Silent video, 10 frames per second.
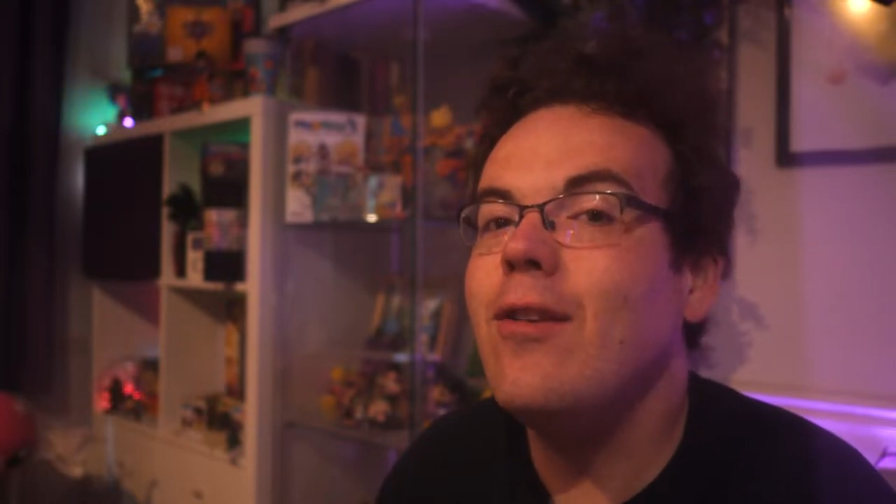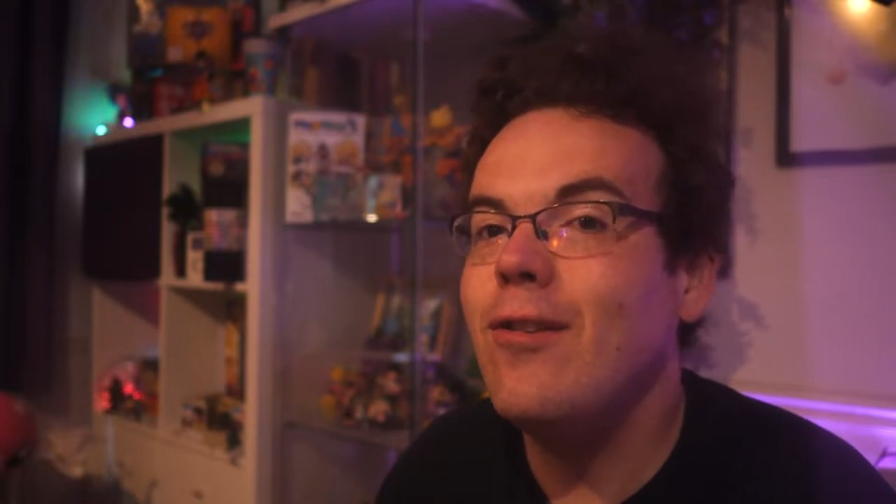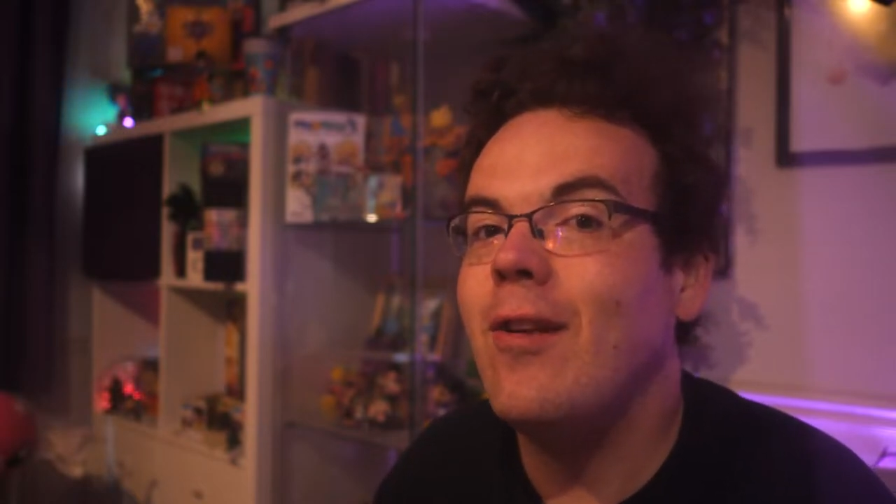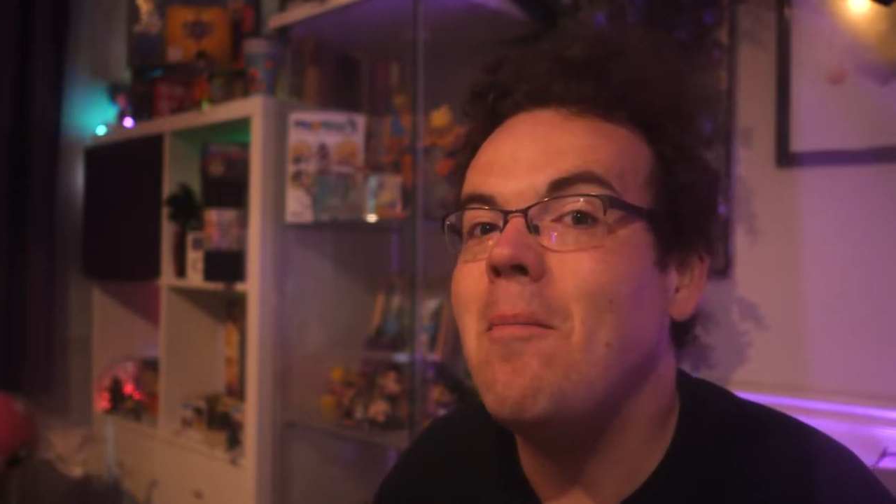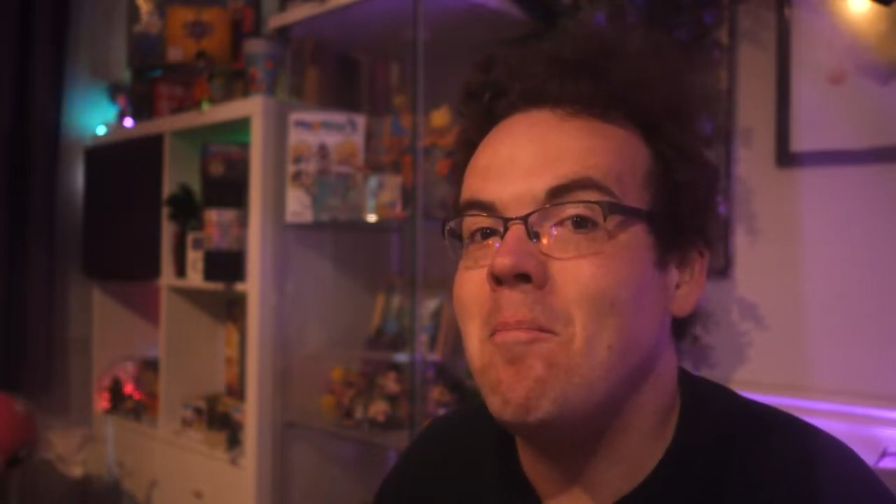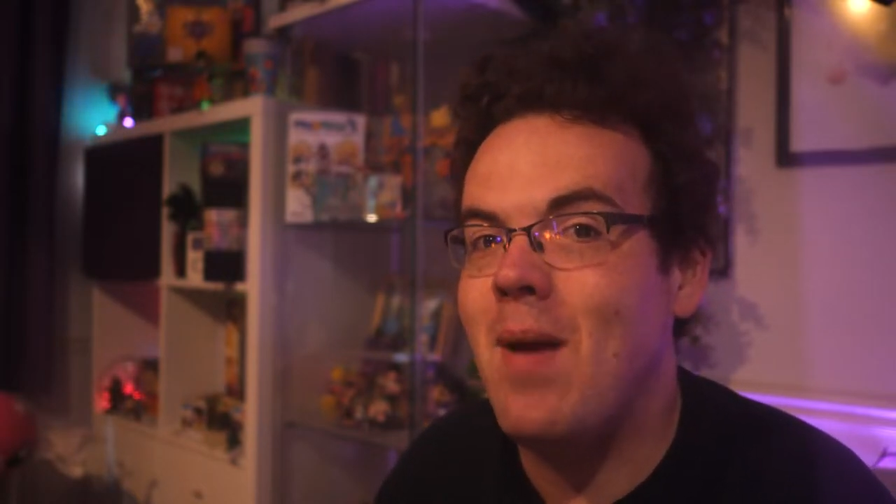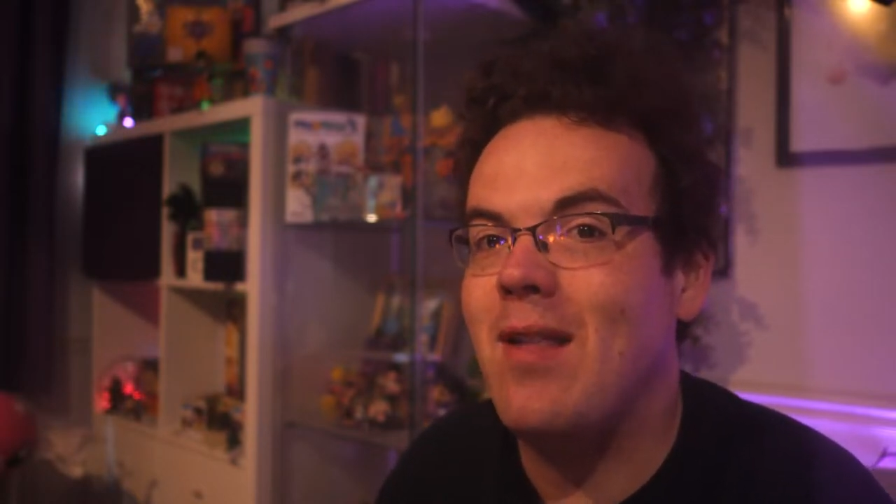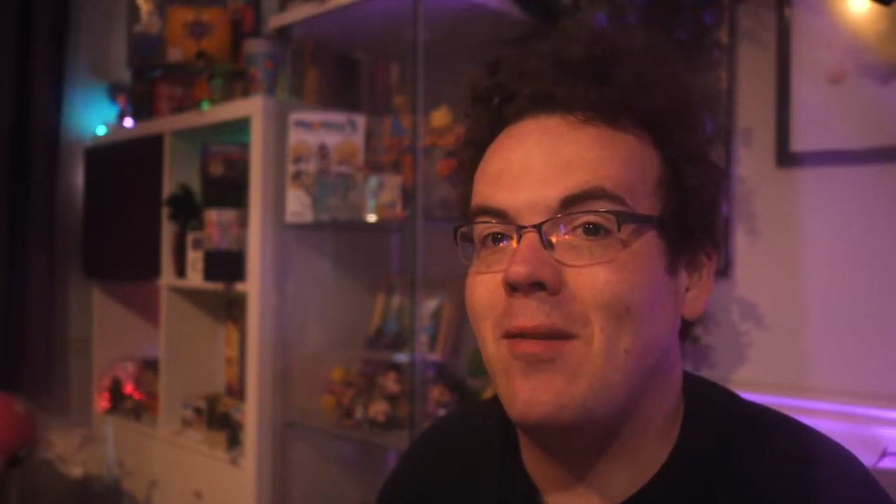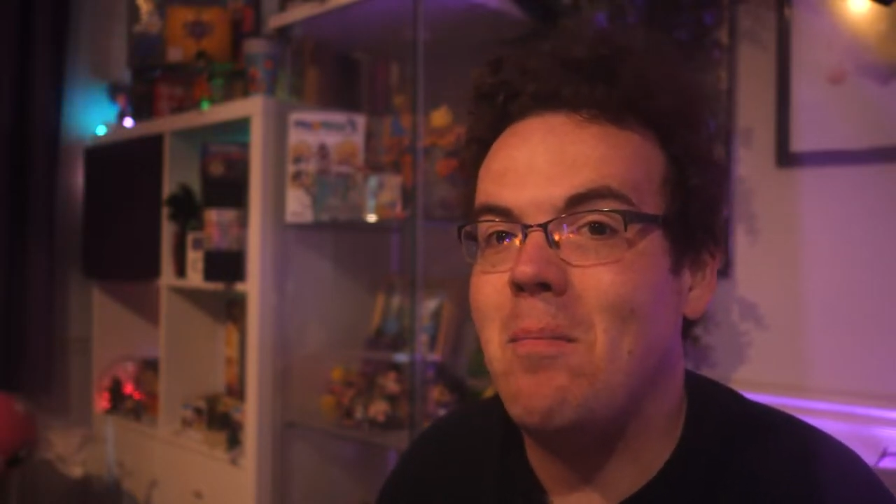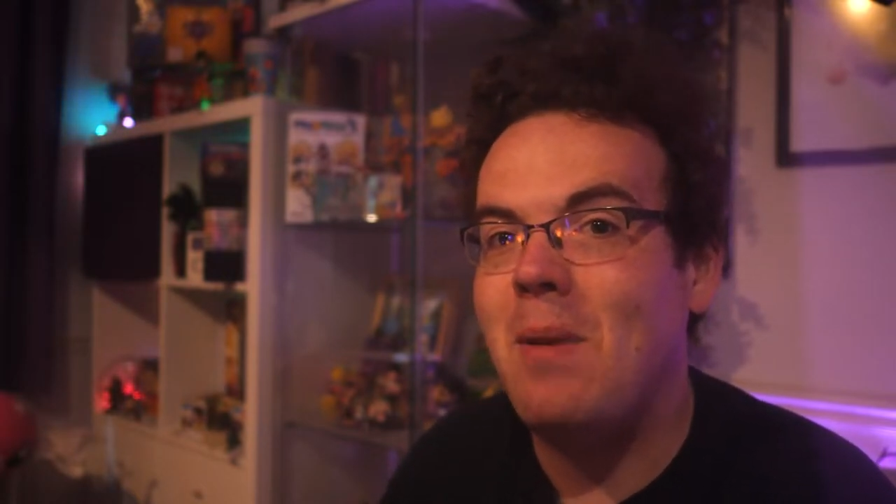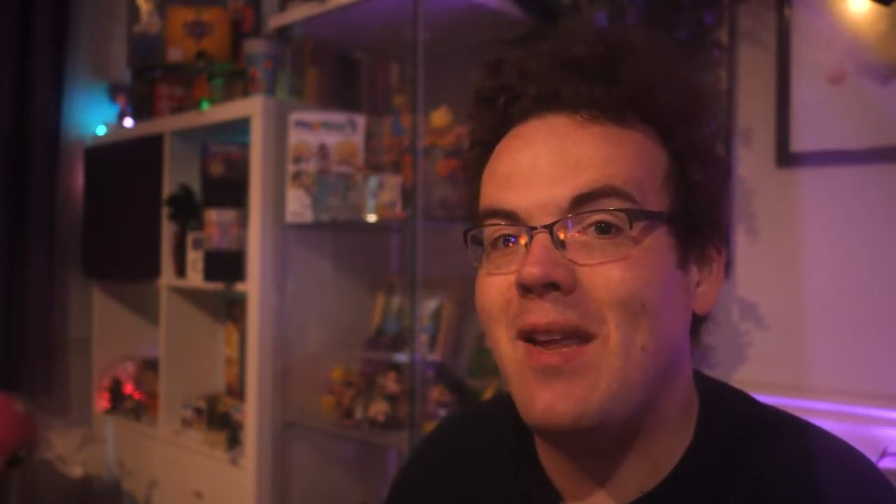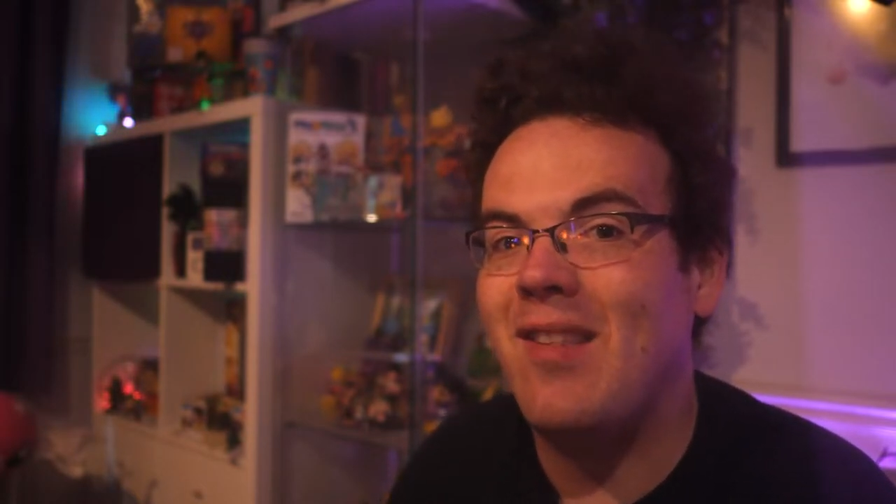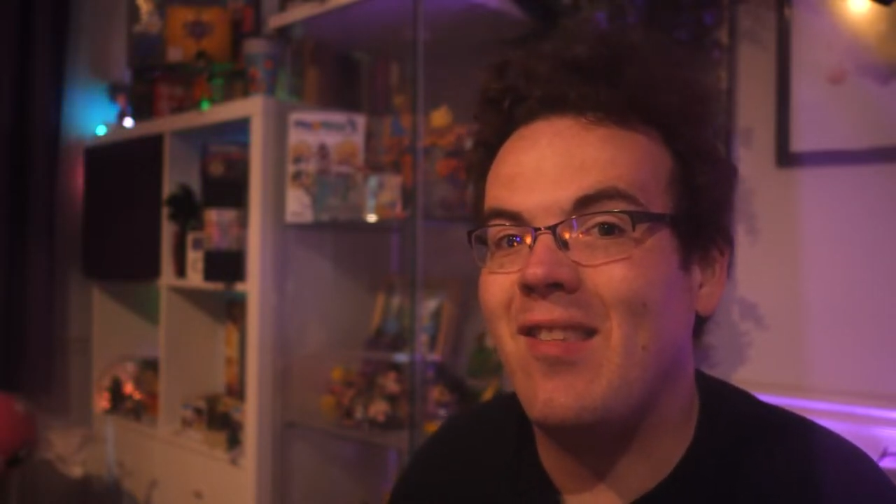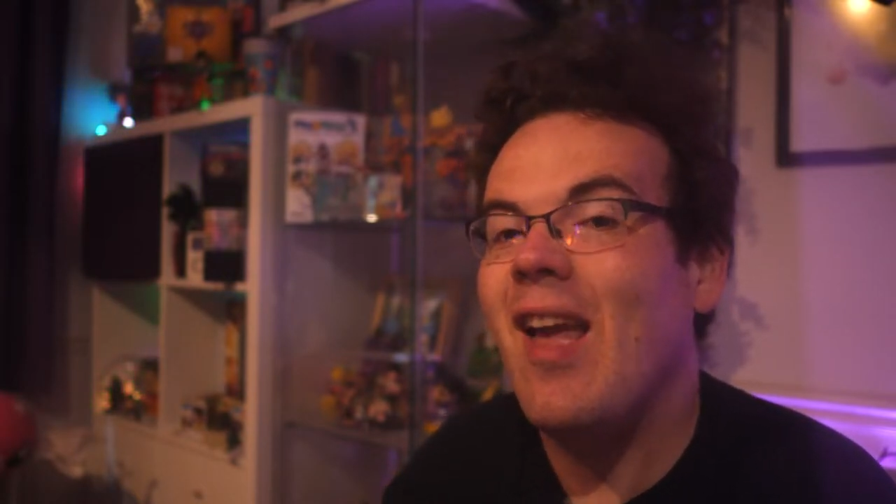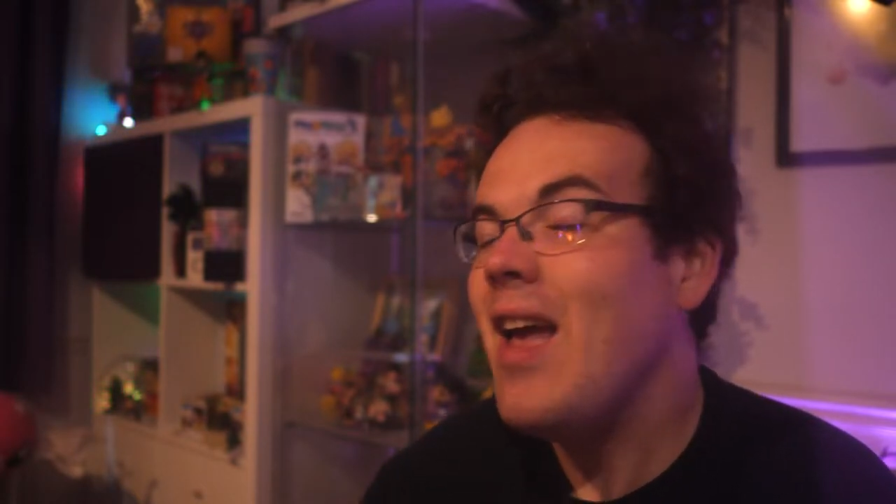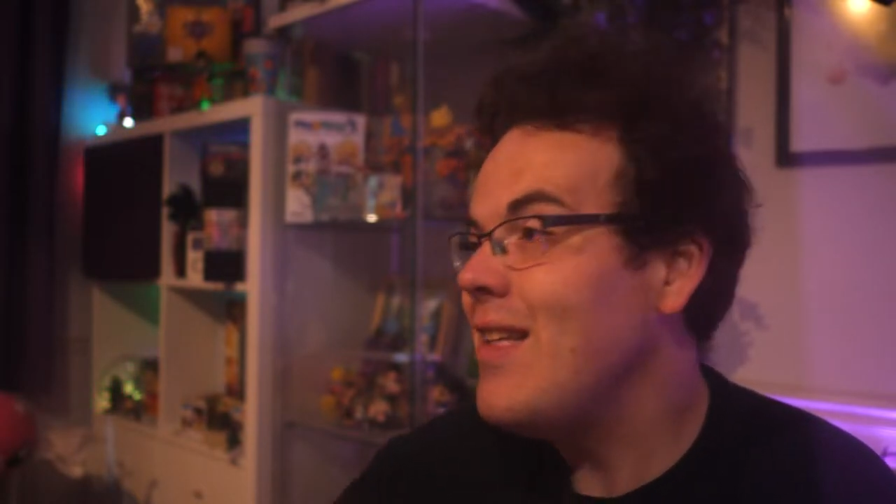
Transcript: some bits and pieces